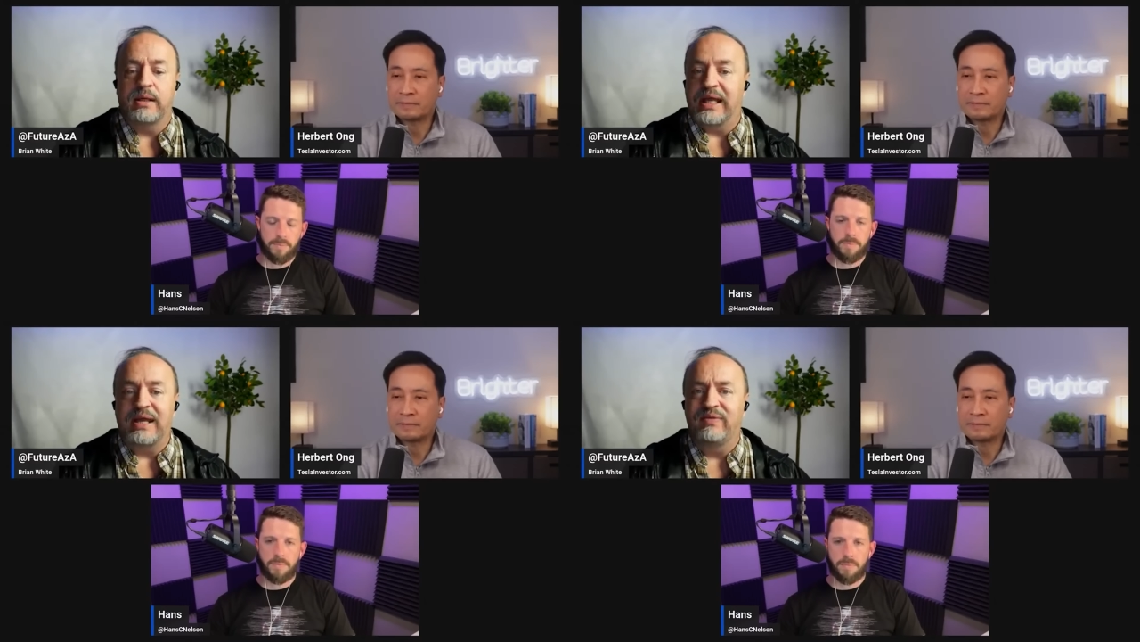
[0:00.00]

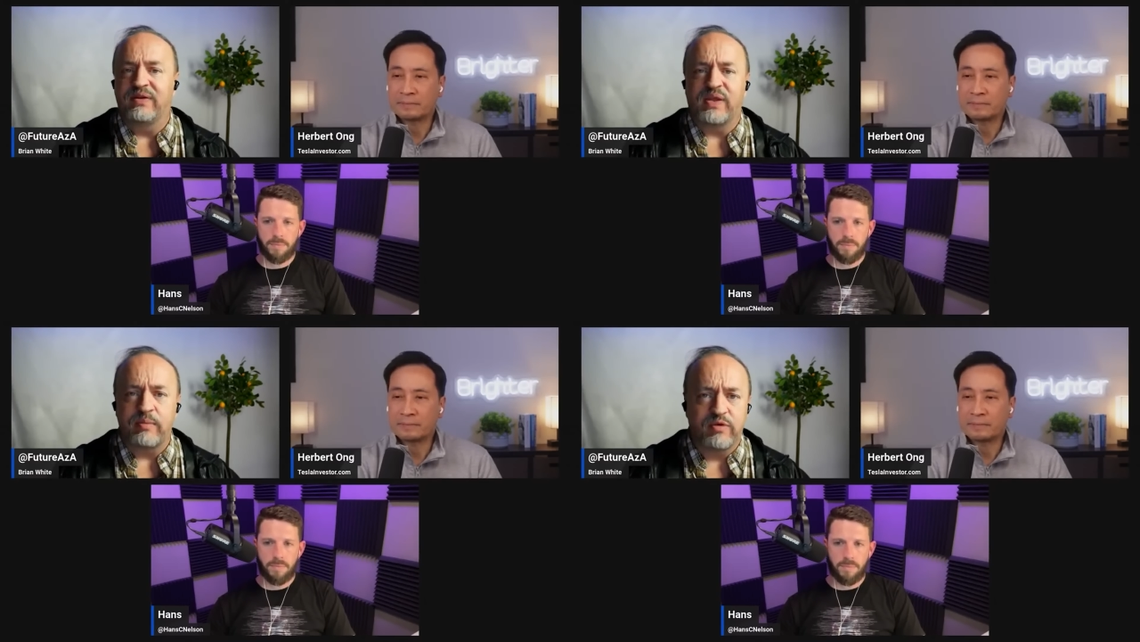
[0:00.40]
Speaker 1: even
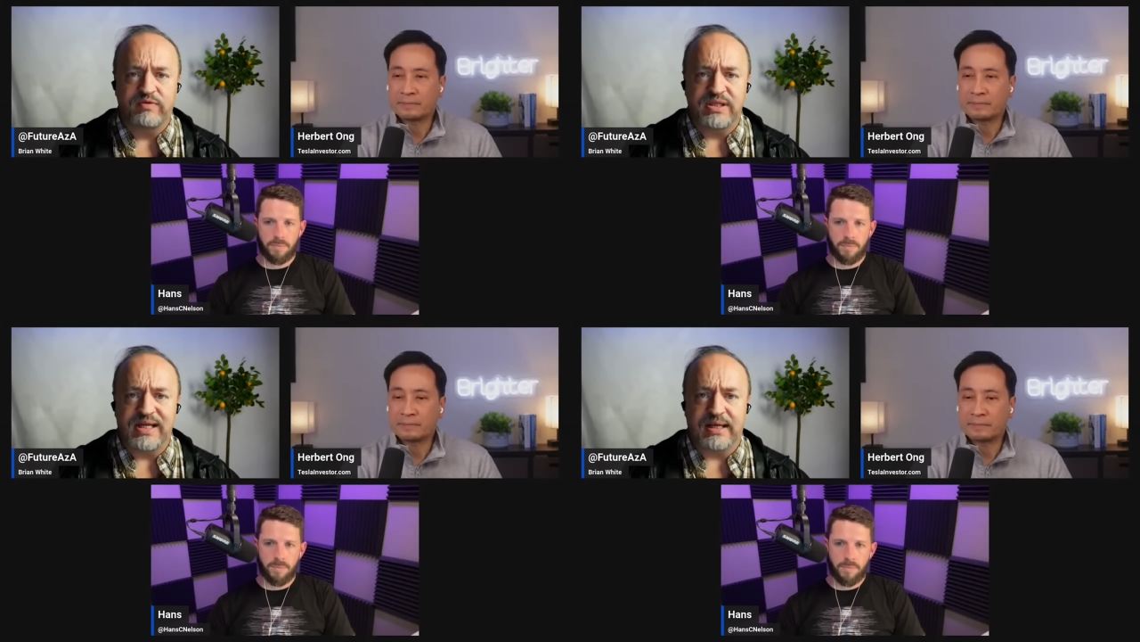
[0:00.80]
if they
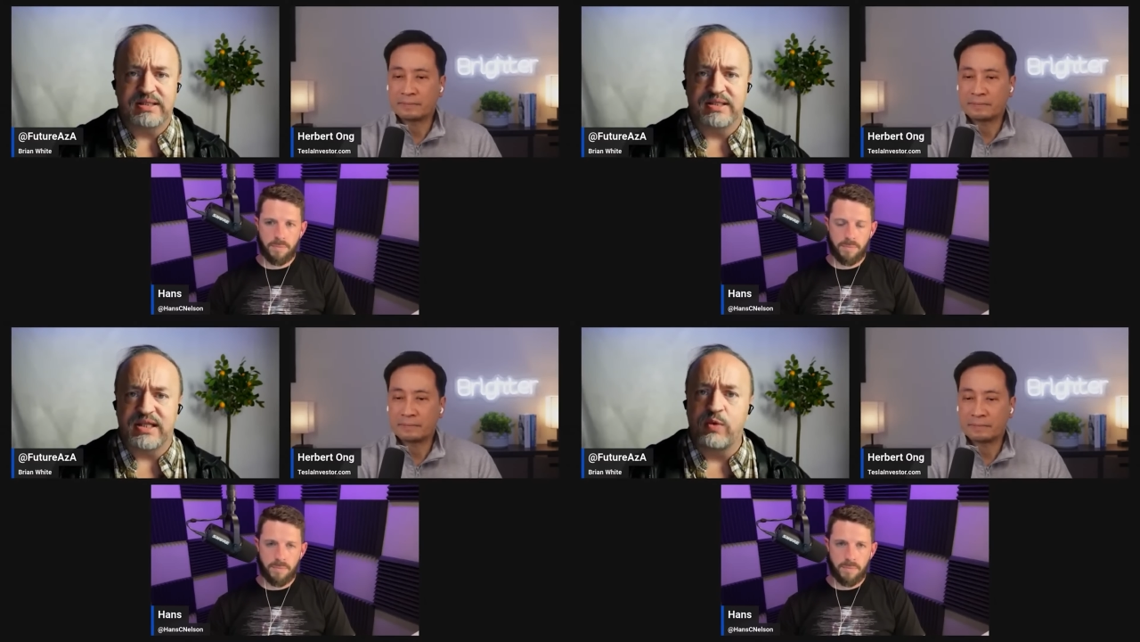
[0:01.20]
moved to
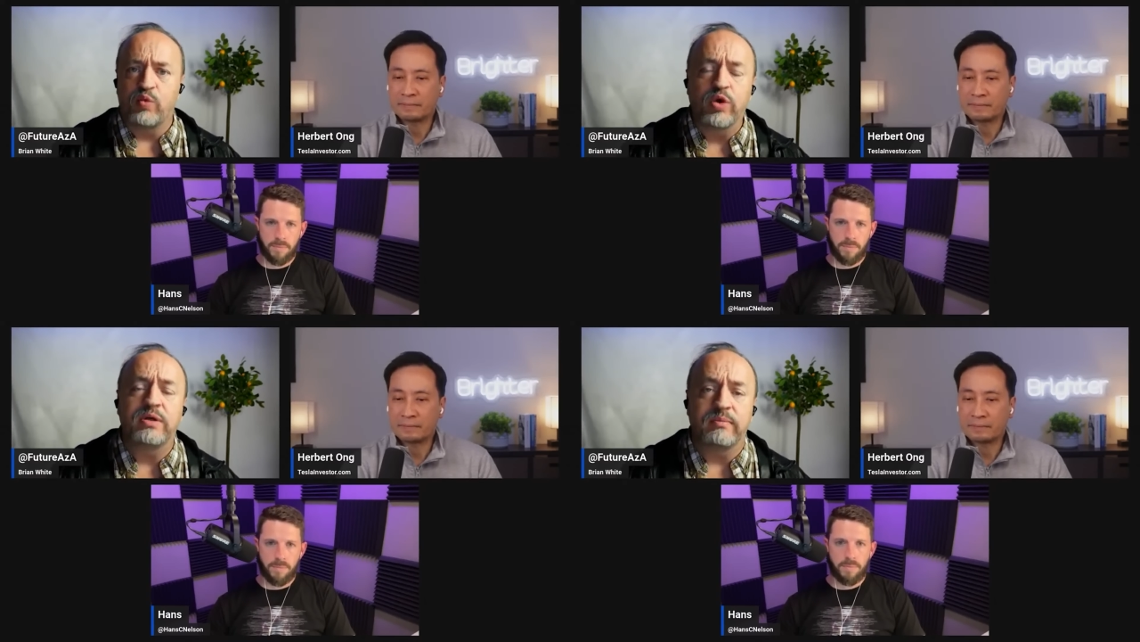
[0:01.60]
Texas, they
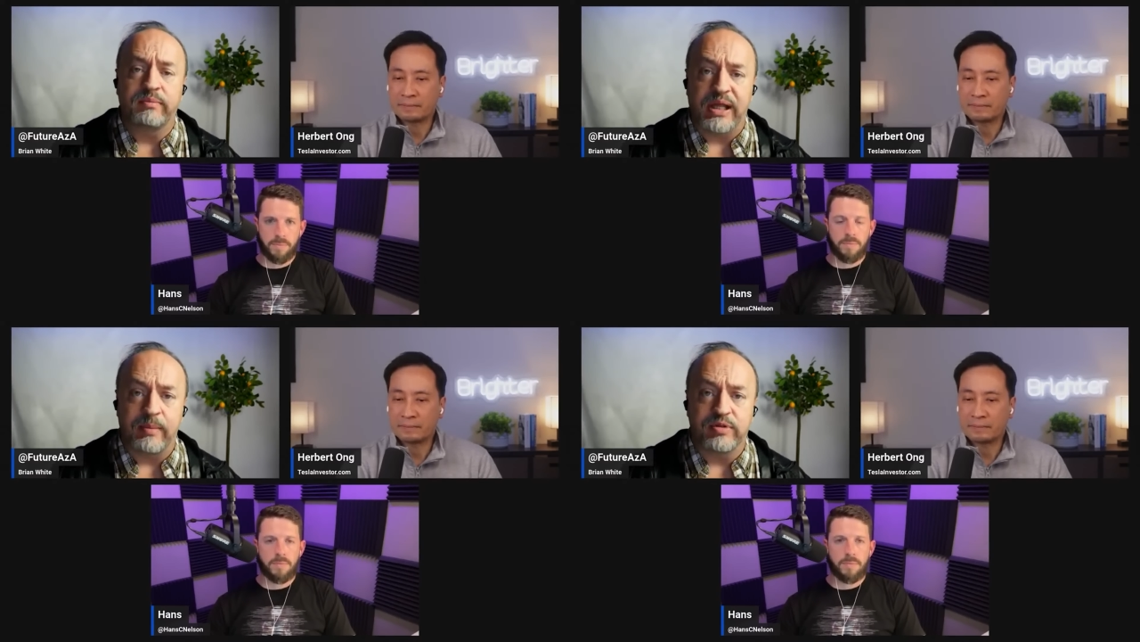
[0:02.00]
wouldn't
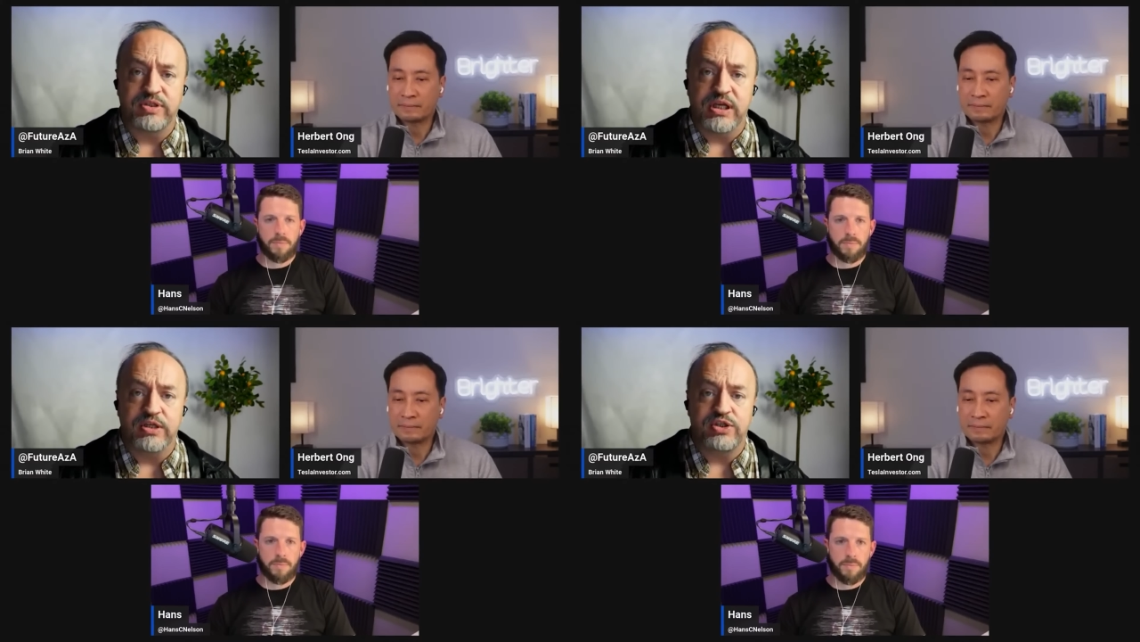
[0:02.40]
be able
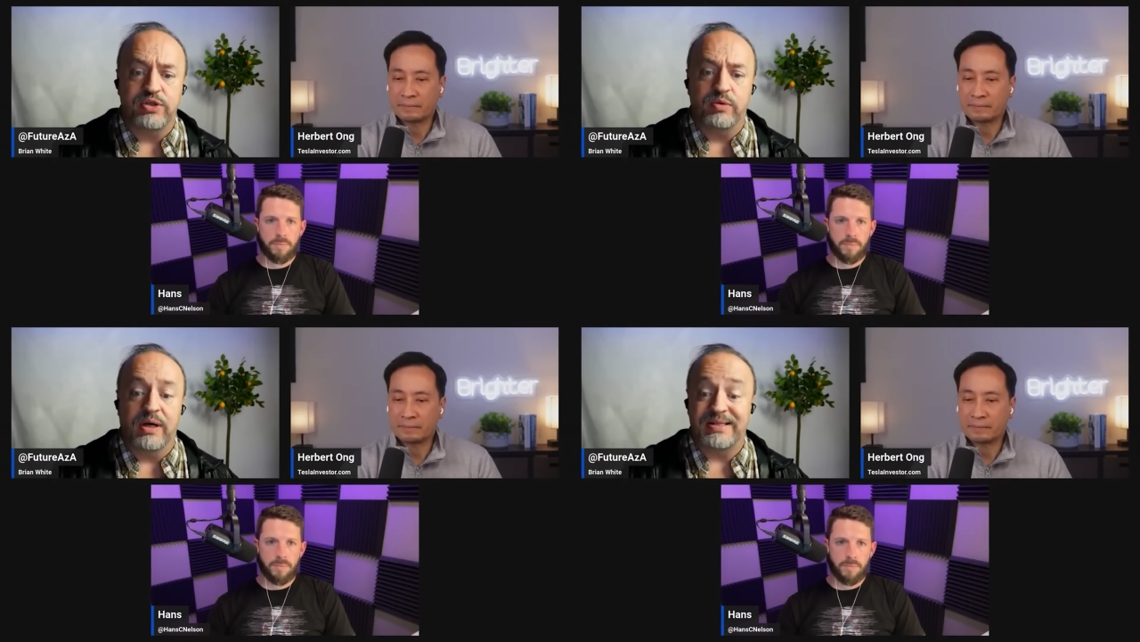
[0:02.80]
to
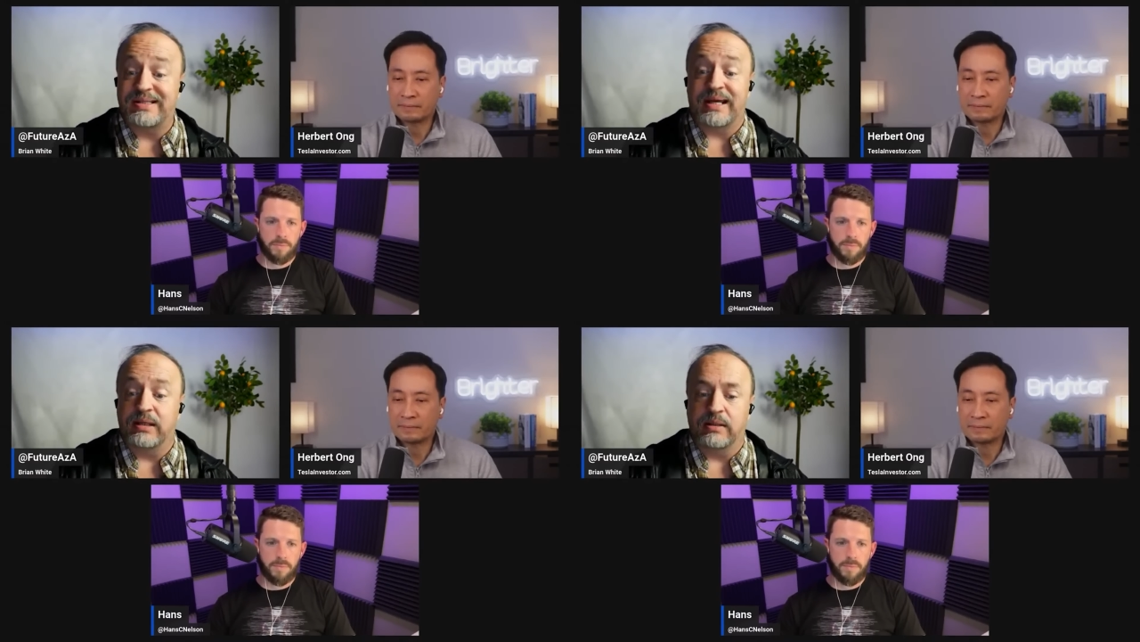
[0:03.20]
issue a
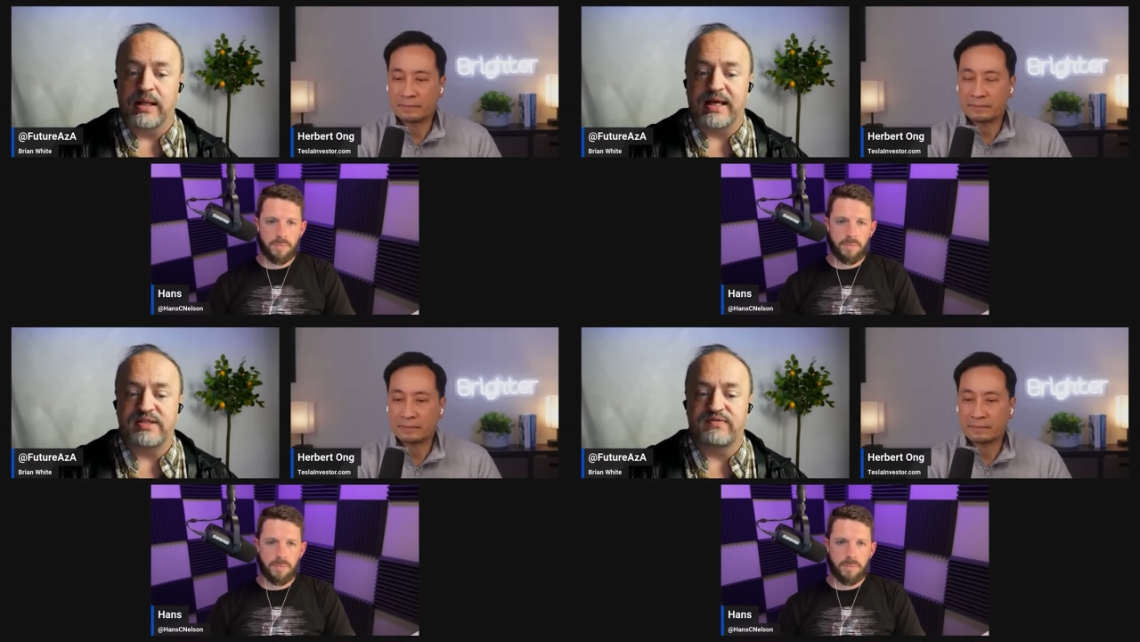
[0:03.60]
second
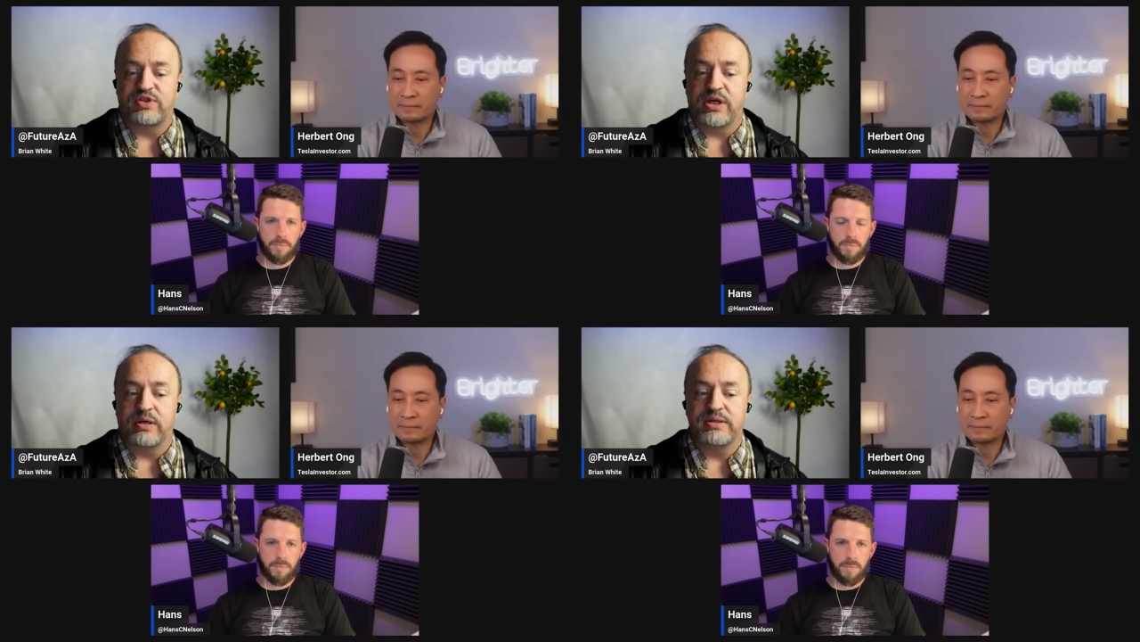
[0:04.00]
class of
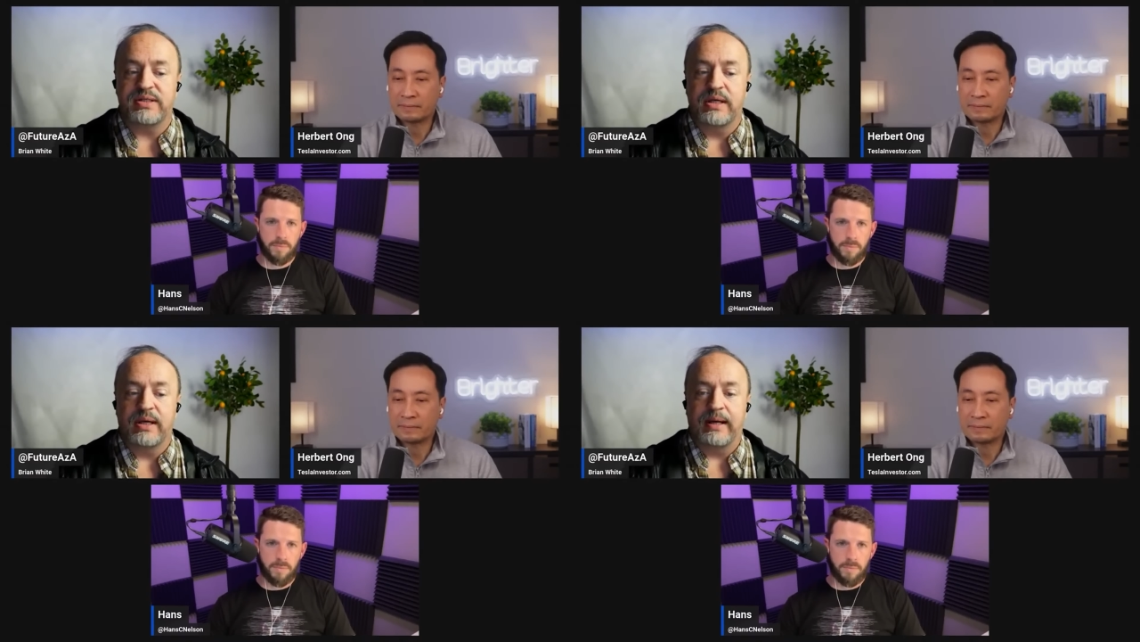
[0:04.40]
shares,